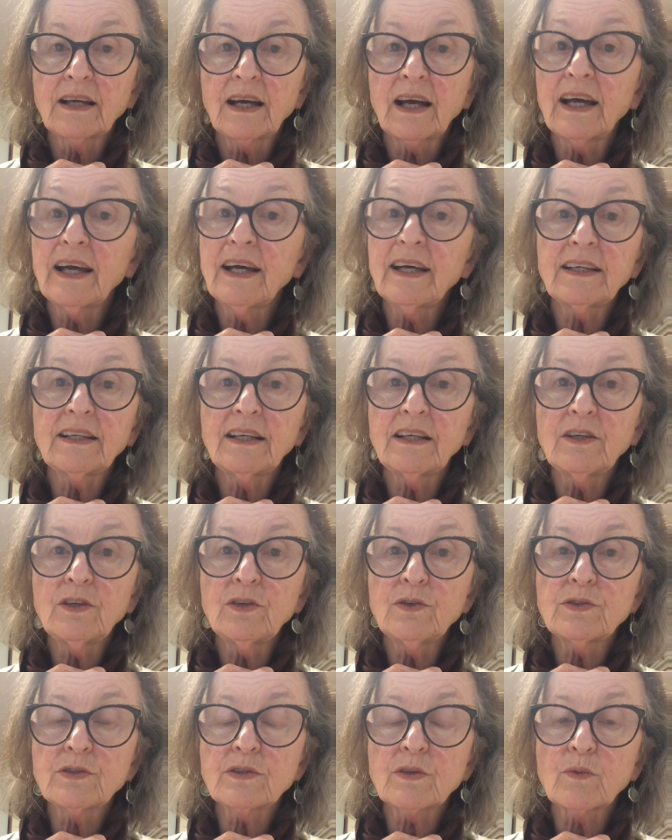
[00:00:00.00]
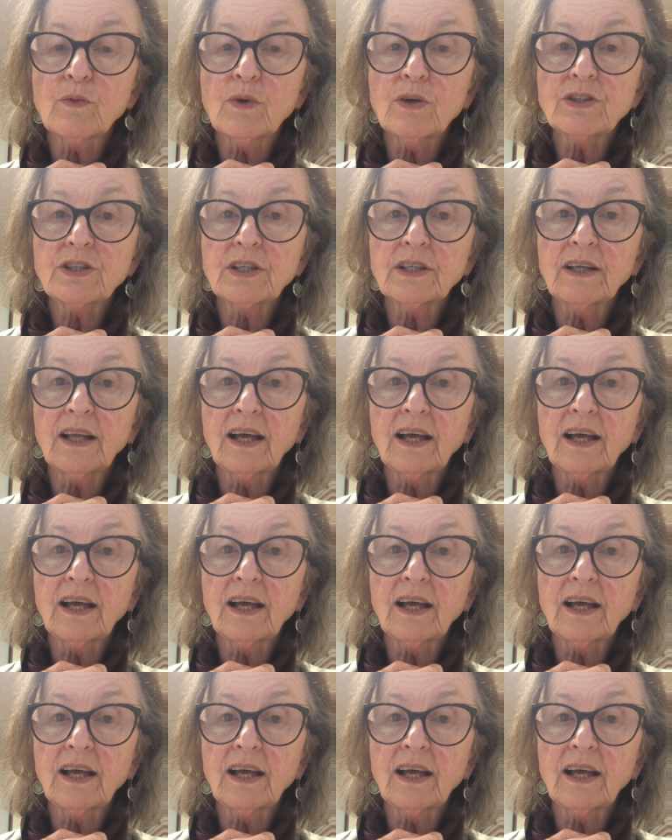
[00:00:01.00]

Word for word: I hardly use the washing